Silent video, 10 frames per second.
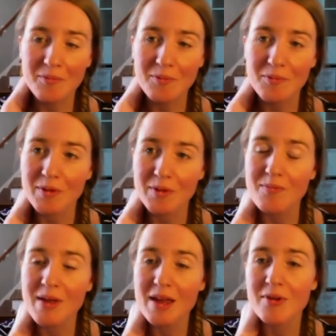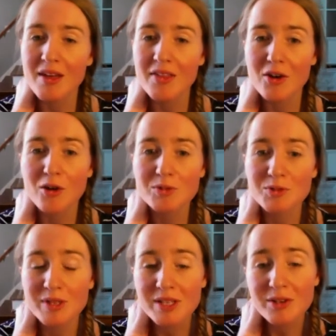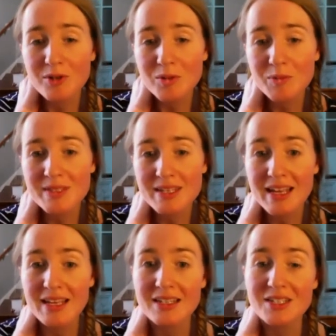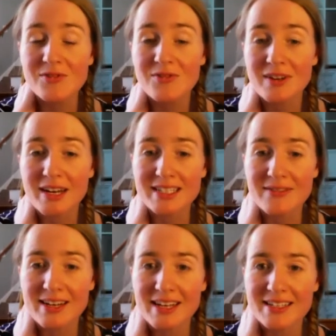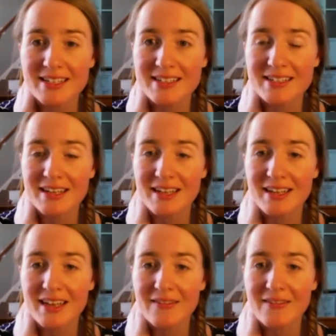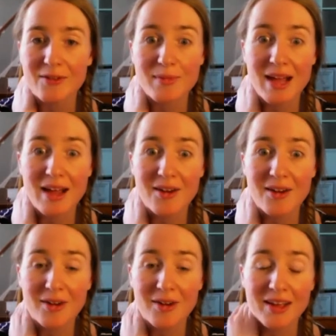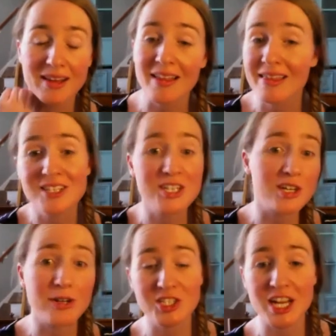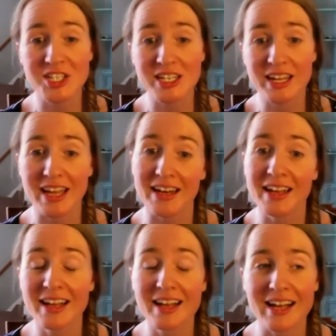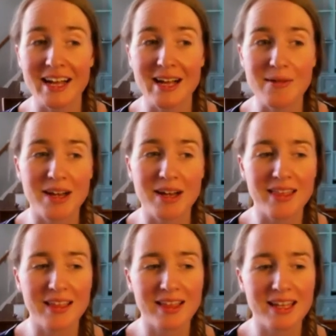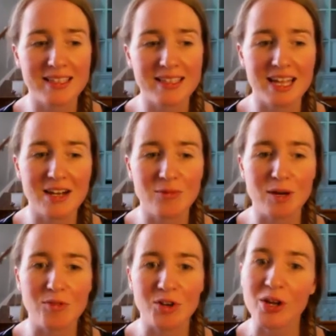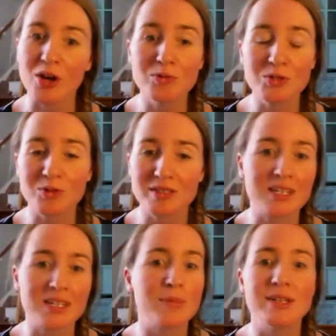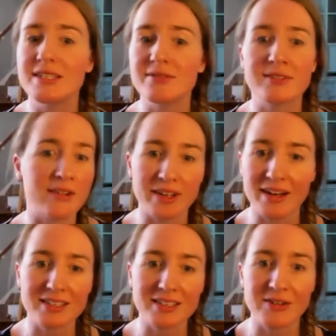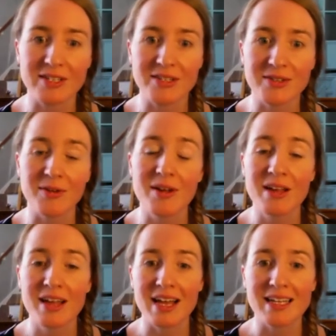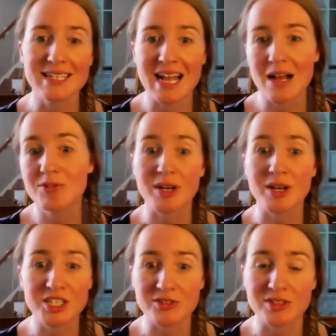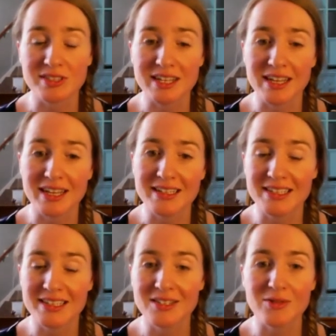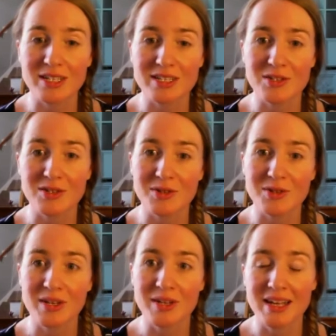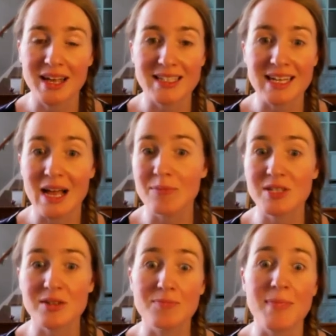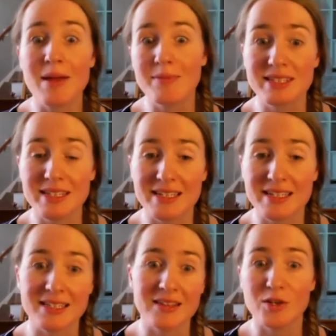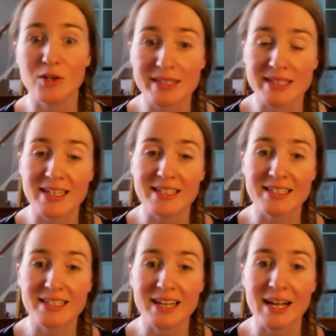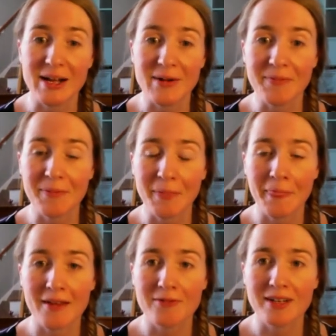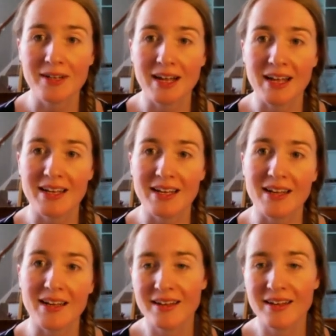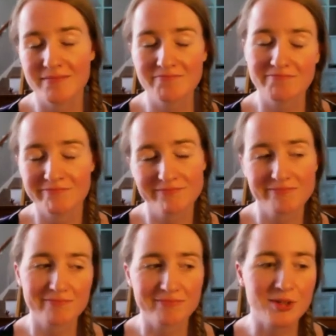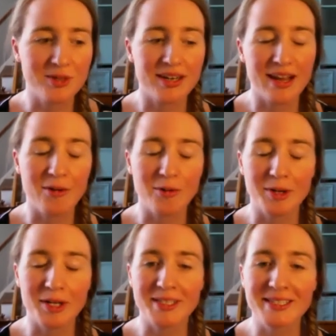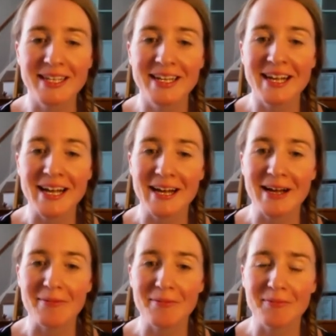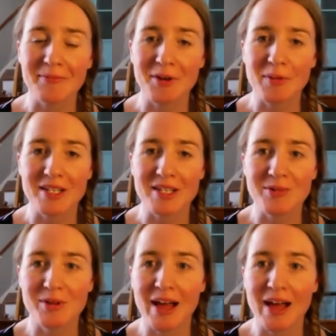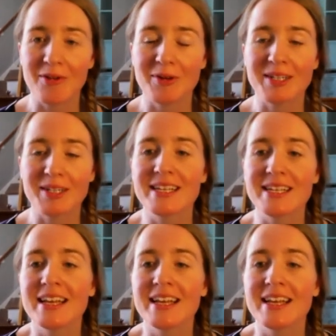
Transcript: We would meet with other homeschooling groups and do fun activities. And then this year it's changed again. And I think that's kind of what I'm learning. Homeschool is going to be different every year. It's going to adapt to our children's needs. It's going to adapt to my busyness and their busyness. And we'll kind of do it how it works, or make do with how it works.